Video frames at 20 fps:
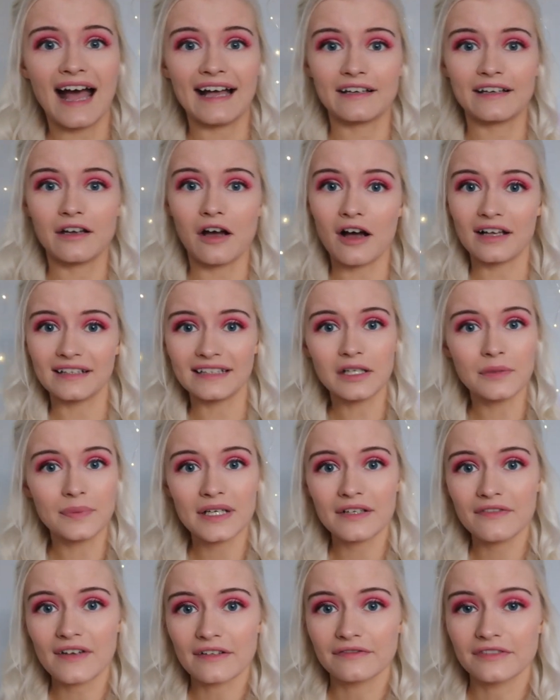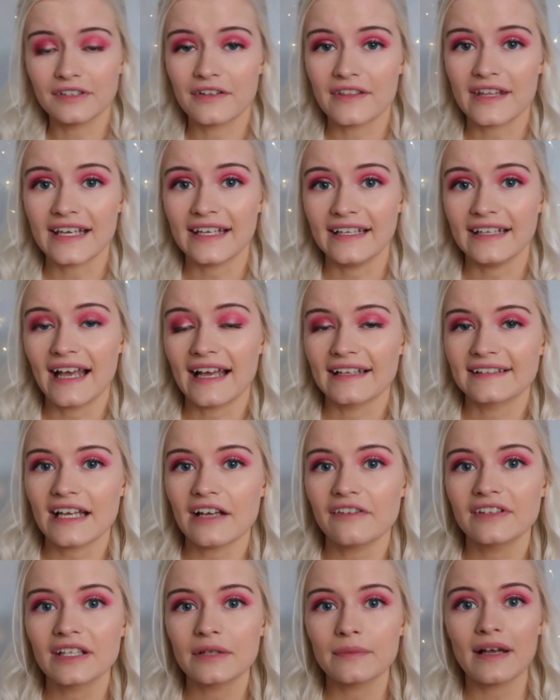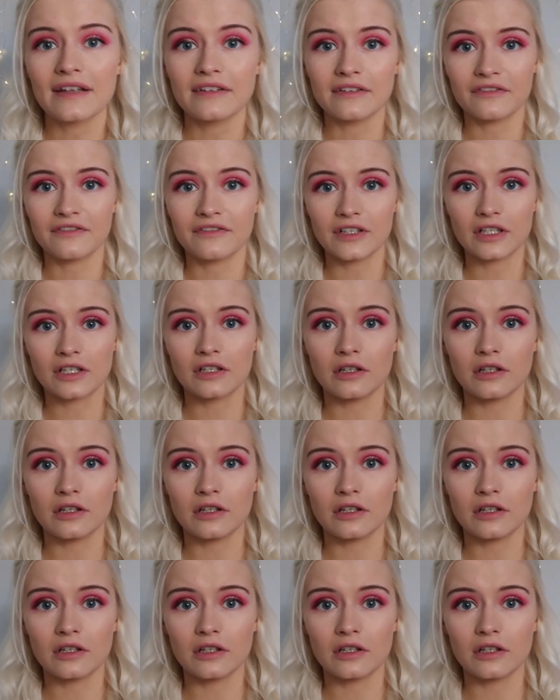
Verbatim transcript: i got a little bit of everything i definitely went for